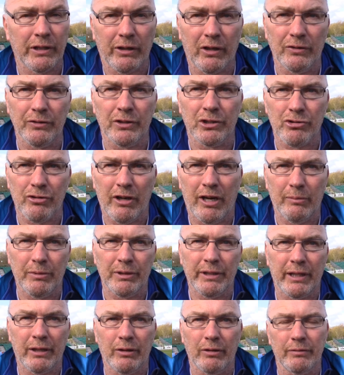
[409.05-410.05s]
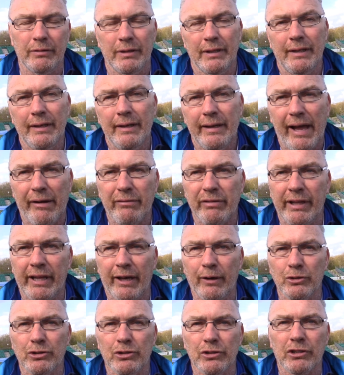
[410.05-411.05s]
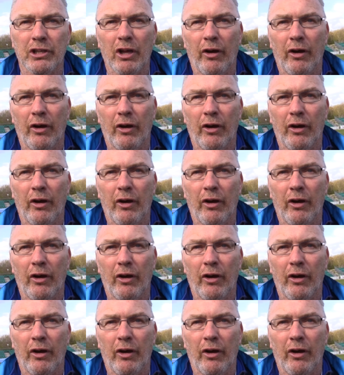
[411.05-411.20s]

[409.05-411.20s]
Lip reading: They got the drum and they got everything else that's